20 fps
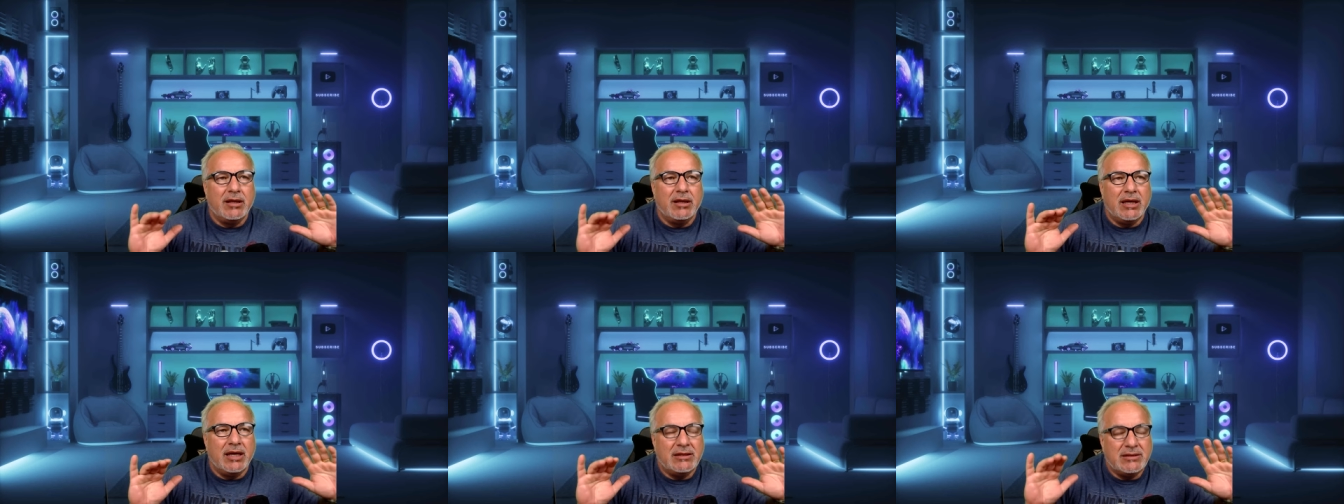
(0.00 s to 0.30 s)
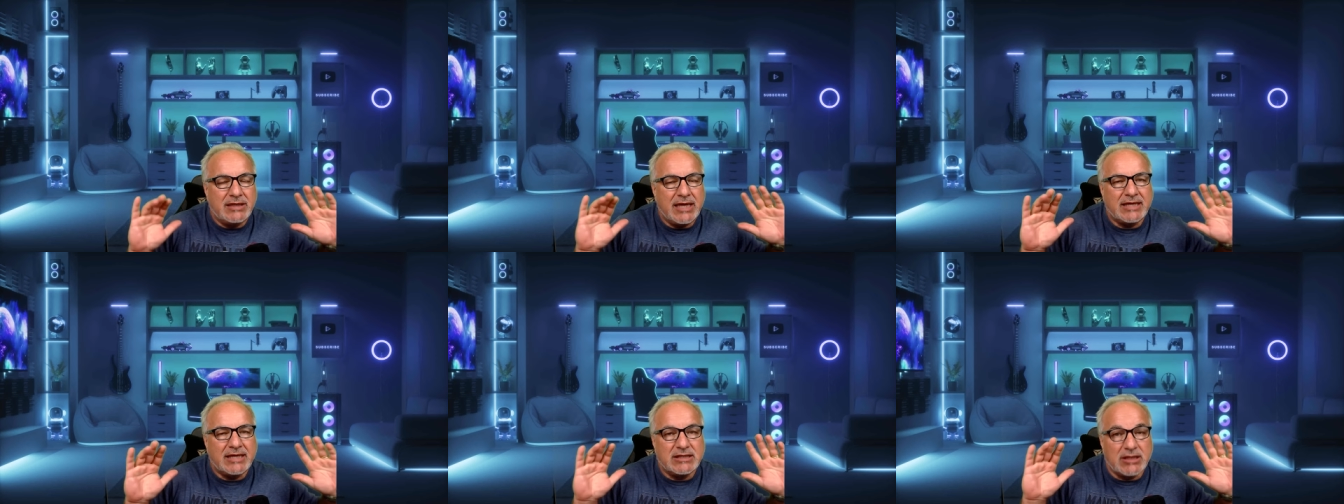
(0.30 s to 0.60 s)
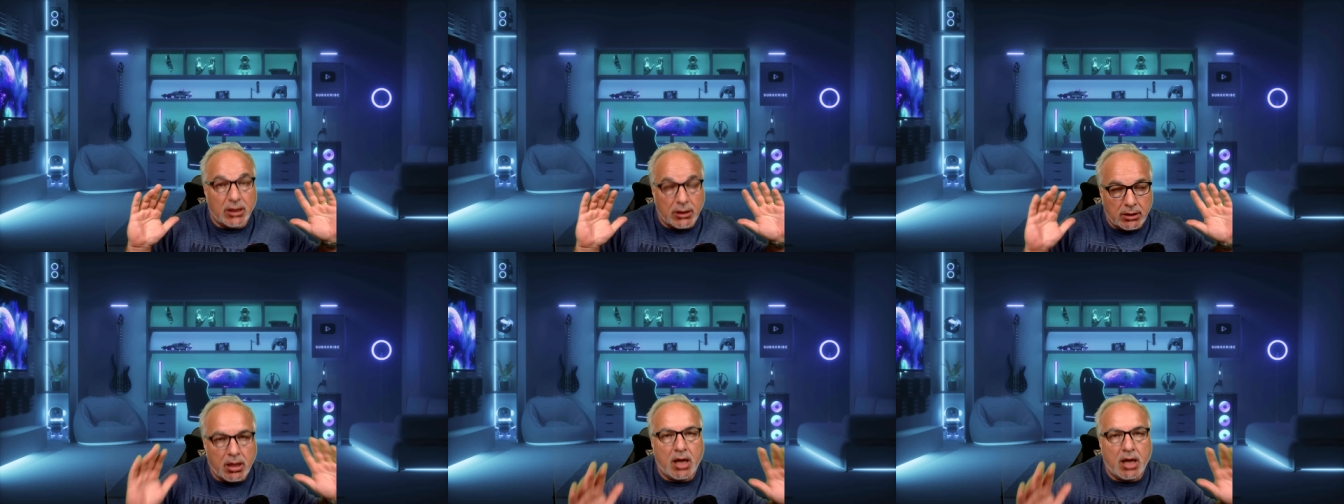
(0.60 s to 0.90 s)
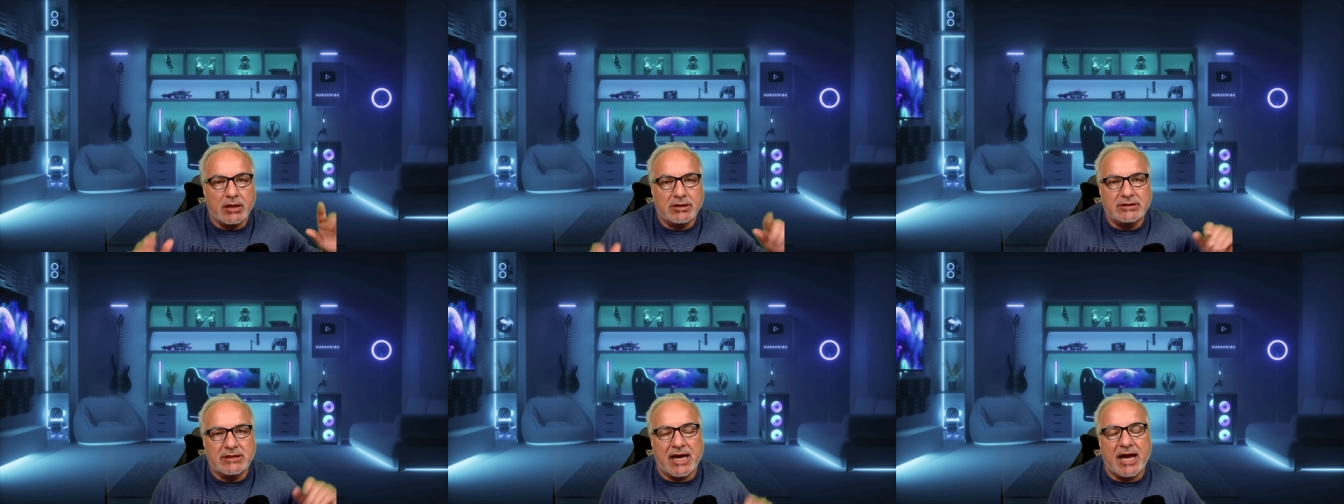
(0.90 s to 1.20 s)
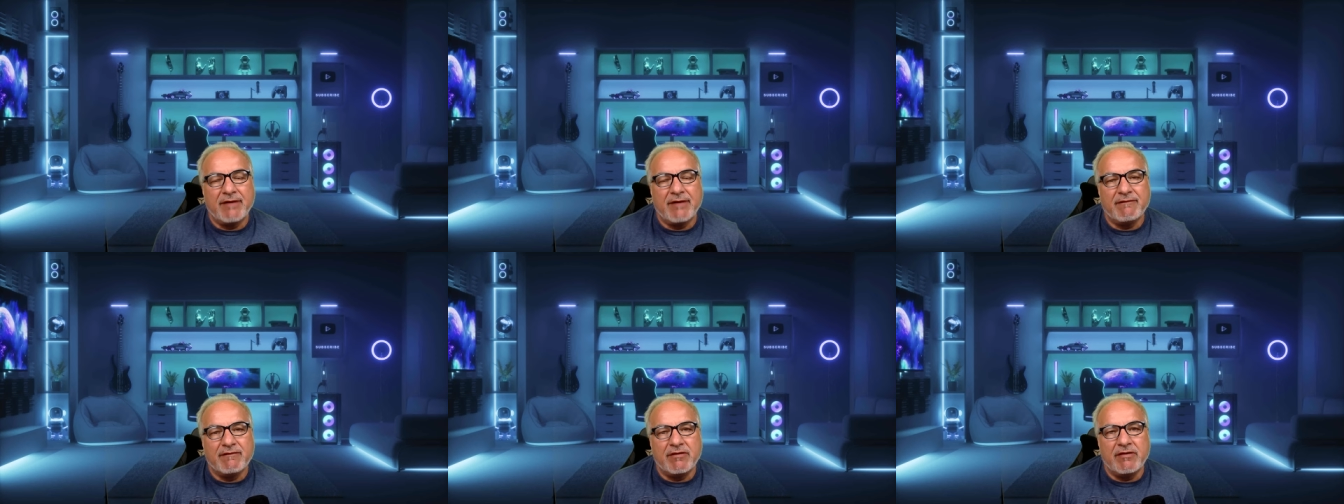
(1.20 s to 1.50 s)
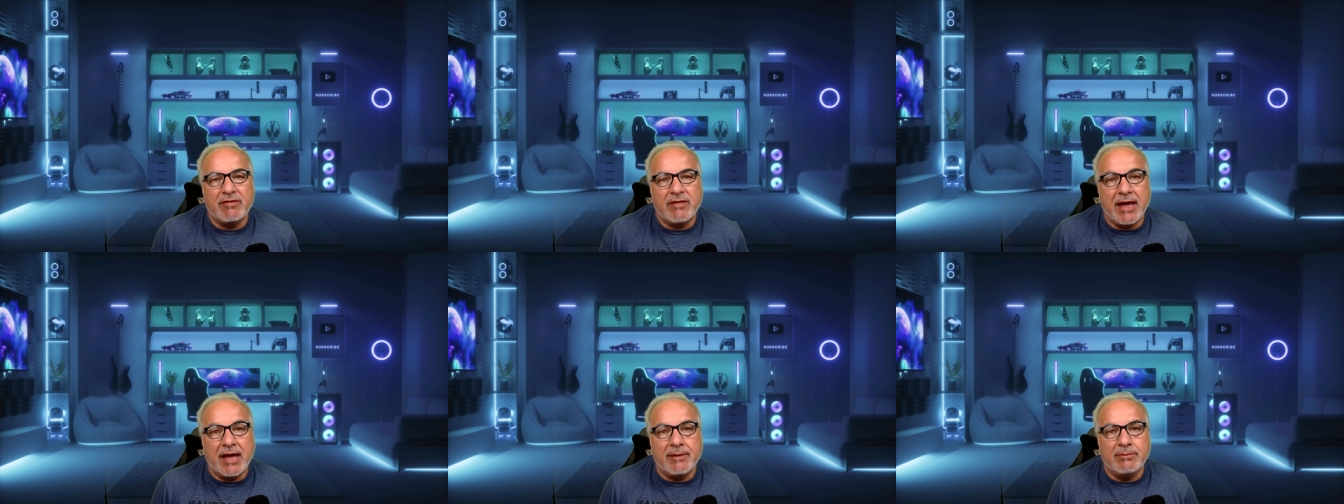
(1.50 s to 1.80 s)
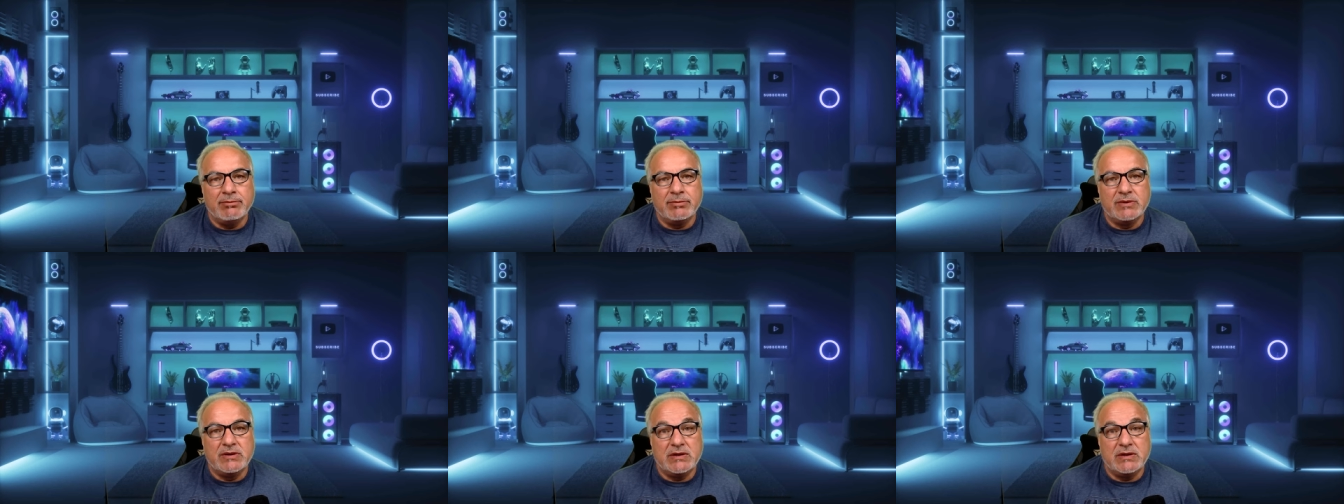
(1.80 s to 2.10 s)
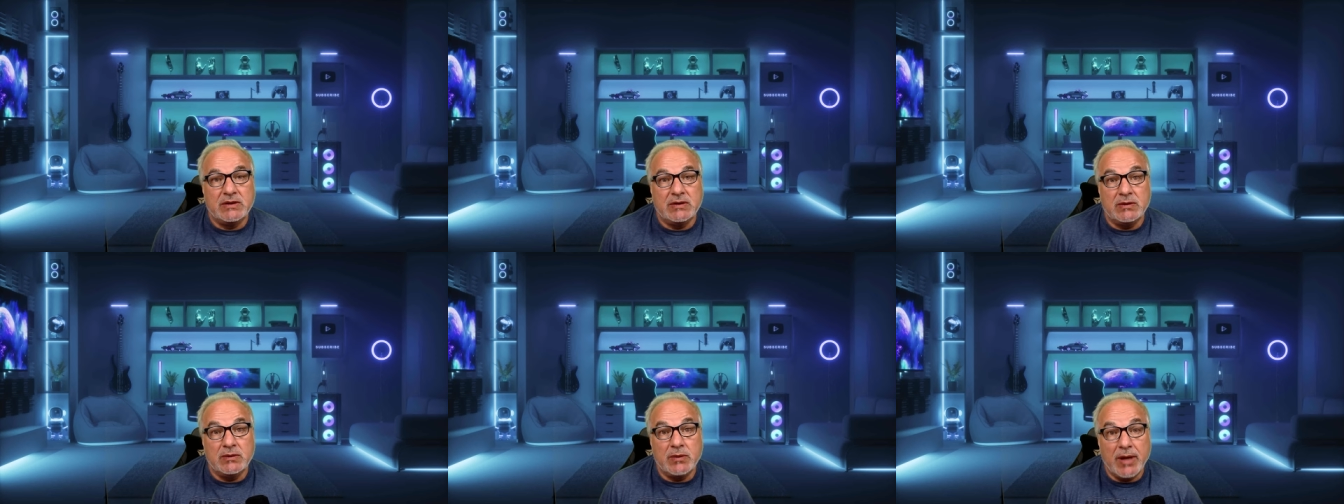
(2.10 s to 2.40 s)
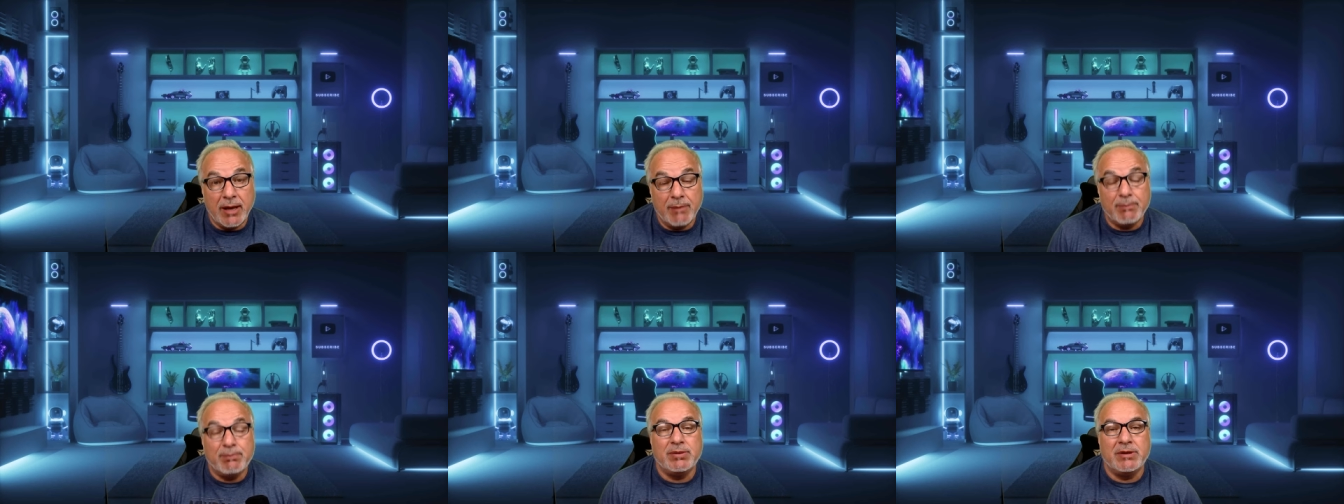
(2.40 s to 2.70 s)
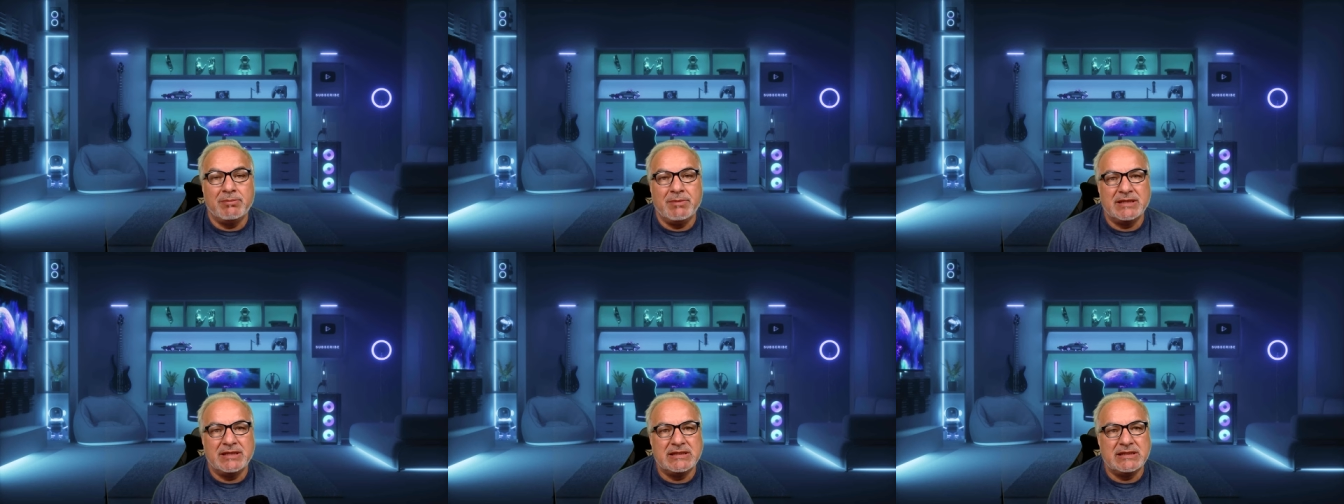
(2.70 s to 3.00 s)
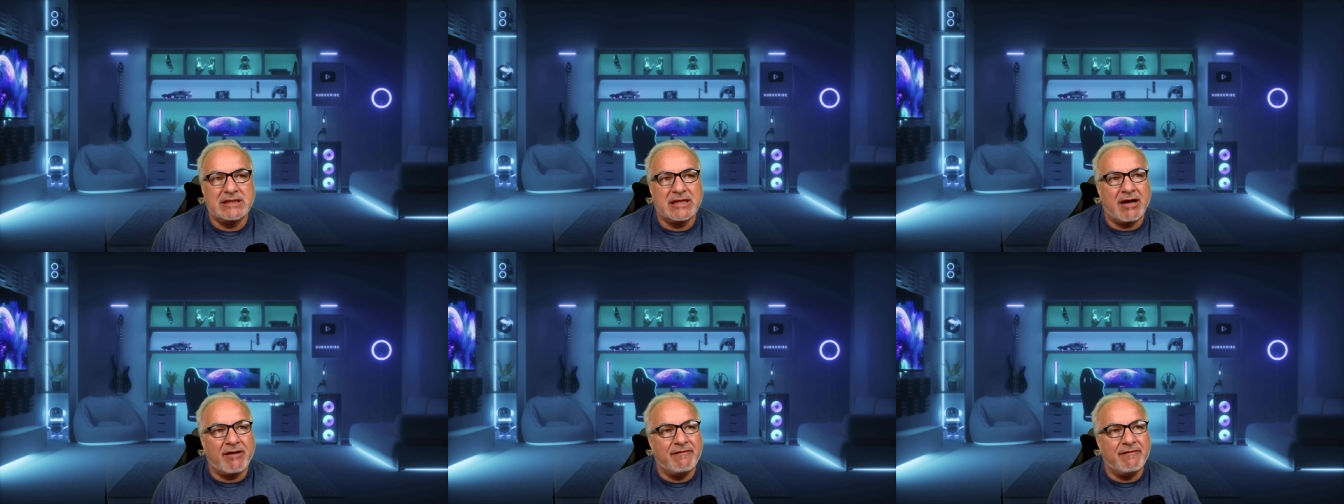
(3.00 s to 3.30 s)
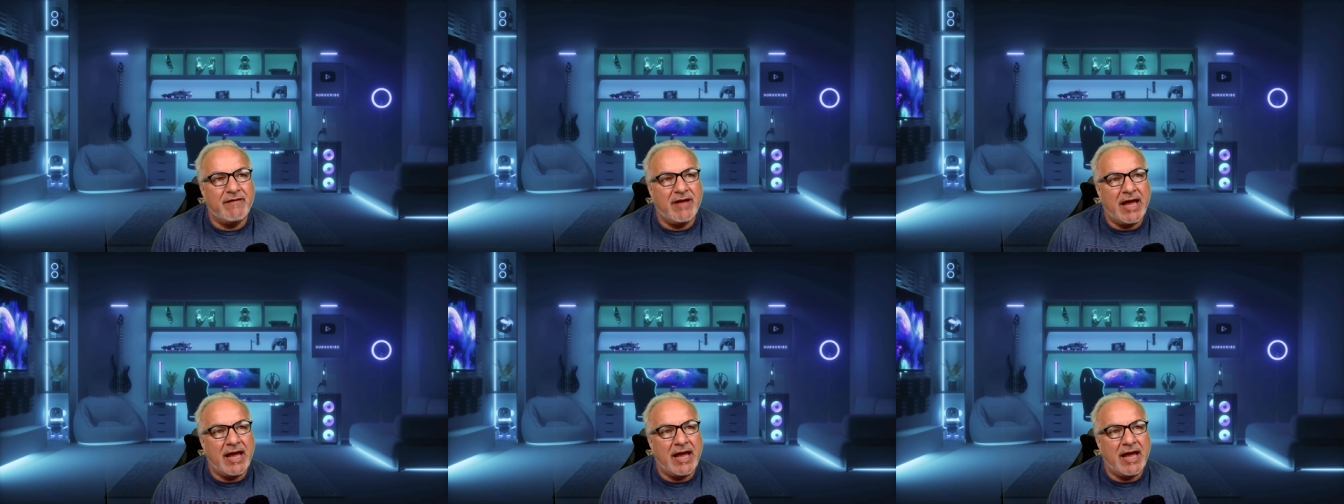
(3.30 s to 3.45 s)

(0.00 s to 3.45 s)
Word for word: it takes a long time for them to implement stuff.